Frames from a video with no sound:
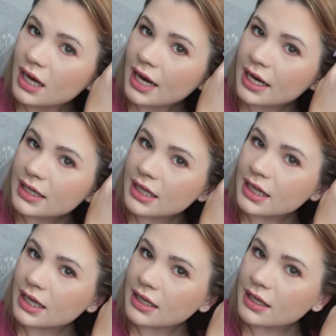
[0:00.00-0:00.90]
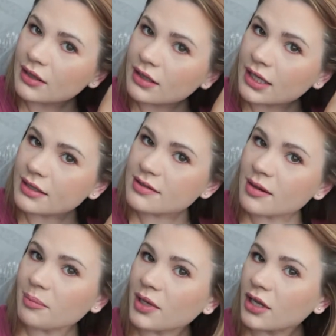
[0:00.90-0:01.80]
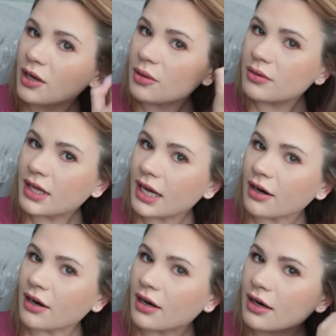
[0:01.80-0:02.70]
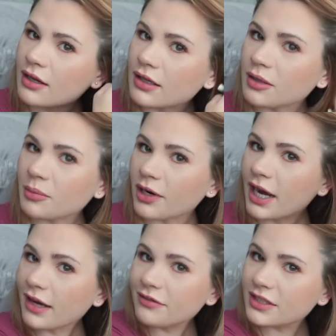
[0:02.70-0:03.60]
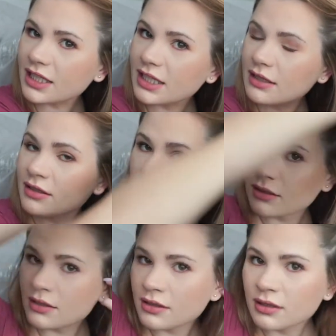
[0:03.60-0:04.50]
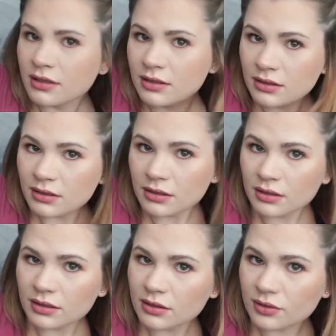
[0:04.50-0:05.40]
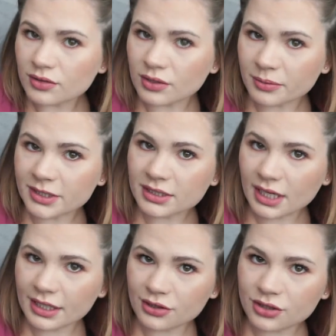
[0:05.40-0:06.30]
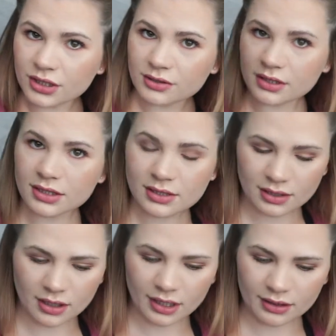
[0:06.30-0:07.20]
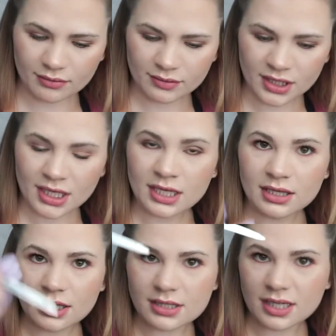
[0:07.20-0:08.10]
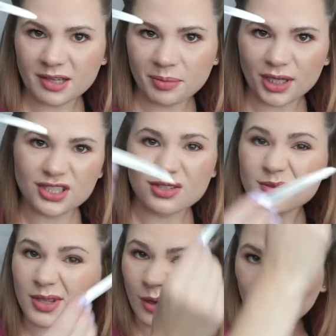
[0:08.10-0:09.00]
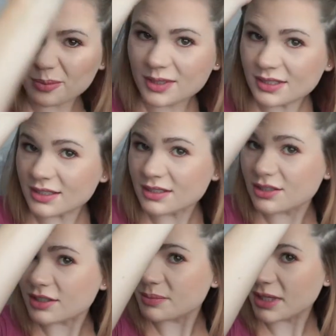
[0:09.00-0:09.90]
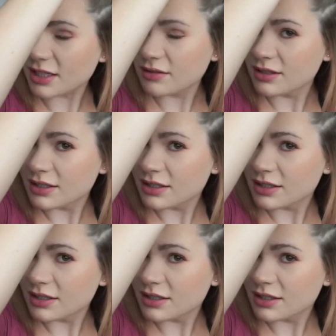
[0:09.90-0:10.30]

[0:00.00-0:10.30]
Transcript: I can link some below. They are a little more hefty. Those are the ones I usually use at the salon. These type I just use at home because it's just me.